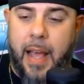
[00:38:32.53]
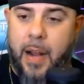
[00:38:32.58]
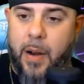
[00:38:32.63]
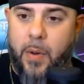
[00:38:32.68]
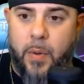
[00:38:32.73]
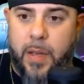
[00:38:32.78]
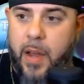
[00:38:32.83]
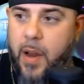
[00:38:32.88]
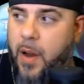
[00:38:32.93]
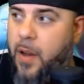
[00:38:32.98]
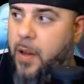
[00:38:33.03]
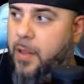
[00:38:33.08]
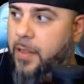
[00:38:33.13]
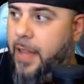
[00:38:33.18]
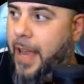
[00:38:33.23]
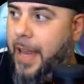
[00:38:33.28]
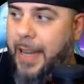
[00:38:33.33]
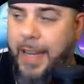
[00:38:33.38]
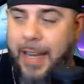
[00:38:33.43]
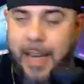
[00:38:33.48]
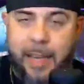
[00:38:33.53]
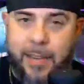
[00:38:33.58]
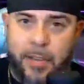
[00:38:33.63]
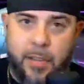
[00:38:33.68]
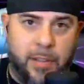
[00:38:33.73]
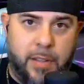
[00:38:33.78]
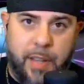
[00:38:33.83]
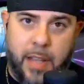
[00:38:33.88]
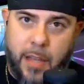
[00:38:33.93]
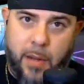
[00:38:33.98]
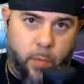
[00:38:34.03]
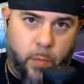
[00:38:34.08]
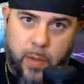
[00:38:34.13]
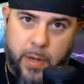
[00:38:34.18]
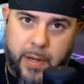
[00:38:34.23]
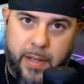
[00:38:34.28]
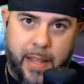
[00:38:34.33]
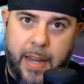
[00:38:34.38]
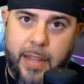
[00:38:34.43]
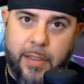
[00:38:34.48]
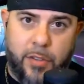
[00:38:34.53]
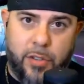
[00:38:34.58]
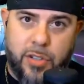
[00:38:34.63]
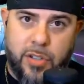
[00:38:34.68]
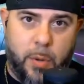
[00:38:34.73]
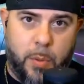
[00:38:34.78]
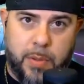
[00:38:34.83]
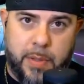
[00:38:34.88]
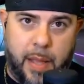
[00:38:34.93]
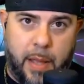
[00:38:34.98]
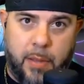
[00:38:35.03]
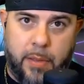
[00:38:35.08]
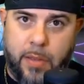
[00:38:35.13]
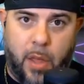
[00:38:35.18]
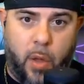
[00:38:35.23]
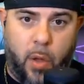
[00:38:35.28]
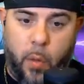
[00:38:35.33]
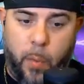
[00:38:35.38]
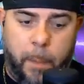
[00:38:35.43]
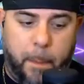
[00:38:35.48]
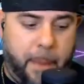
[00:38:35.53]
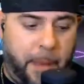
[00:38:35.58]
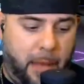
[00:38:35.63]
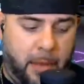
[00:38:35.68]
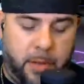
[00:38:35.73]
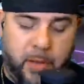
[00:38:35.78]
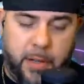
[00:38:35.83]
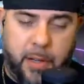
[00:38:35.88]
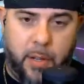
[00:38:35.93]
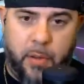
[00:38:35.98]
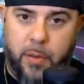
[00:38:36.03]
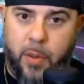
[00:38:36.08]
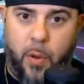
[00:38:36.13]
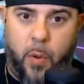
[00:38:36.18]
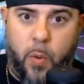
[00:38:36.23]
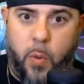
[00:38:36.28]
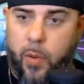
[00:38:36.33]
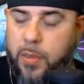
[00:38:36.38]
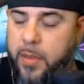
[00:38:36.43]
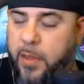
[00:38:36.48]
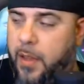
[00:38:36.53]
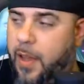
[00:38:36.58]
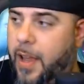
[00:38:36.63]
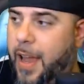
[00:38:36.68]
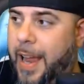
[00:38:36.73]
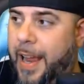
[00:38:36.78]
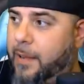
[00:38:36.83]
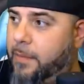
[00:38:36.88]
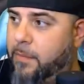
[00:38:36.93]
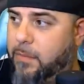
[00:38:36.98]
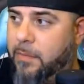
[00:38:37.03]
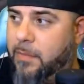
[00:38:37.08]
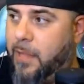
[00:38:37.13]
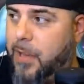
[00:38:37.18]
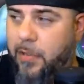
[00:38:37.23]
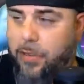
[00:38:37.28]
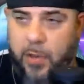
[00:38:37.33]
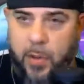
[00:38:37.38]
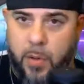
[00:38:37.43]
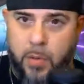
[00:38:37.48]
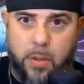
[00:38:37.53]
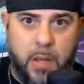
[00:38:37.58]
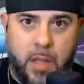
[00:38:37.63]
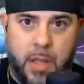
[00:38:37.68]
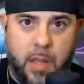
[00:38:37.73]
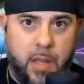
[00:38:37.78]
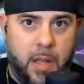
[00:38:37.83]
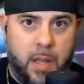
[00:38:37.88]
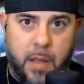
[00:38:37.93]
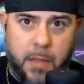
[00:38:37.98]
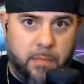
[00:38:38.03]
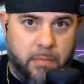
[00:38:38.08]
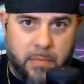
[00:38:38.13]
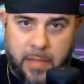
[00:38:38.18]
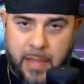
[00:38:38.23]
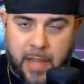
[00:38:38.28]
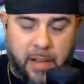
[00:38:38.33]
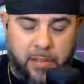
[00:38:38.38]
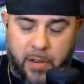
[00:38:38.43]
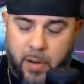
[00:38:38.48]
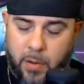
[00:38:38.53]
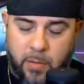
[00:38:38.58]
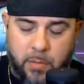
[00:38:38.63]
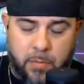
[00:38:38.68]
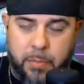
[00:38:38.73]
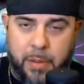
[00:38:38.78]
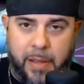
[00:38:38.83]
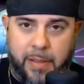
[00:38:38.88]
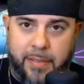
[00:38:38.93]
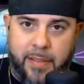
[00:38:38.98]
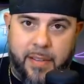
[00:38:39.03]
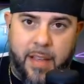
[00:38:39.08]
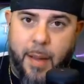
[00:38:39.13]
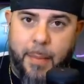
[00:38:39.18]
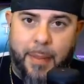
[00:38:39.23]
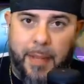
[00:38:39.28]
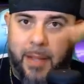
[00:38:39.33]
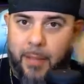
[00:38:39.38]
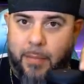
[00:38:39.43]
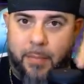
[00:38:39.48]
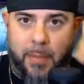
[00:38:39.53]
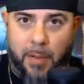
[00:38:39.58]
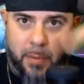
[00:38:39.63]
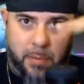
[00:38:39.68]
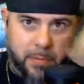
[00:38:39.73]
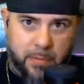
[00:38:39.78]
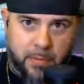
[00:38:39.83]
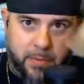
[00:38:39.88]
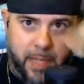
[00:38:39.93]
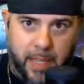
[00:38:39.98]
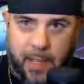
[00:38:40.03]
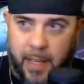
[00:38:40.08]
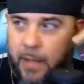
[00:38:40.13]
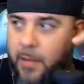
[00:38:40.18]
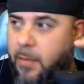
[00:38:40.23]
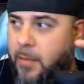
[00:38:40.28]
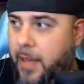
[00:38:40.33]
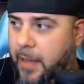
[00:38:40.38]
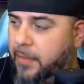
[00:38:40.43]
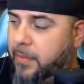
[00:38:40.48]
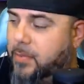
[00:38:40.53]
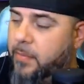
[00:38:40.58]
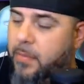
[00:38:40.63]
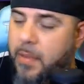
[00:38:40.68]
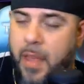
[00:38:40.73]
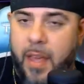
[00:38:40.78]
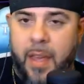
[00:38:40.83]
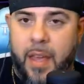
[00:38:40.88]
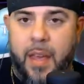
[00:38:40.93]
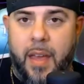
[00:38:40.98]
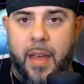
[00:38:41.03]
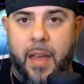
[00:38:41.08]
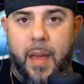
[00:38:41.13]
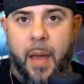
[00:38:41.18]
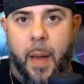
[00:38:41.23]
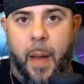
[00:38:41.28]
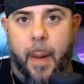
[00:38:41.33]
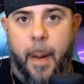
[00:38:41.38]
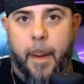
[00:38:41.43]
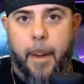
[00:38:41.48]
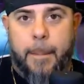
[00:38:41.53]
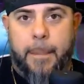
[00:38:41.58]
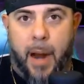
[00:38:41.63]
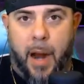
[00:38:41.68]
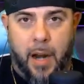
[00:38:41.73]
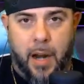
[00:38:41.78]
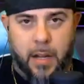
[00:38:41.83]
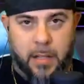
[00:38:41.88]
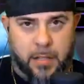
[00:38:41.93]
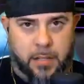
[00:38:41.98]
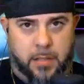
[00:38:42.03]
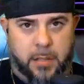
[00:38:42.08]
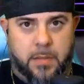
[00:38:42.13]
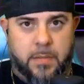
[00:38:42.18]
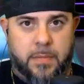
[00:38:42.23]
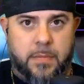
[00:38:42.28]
care. They need to share with that the whole Pounder the work thing. Let us know. Please comment below. Thingy. Yes. Peace.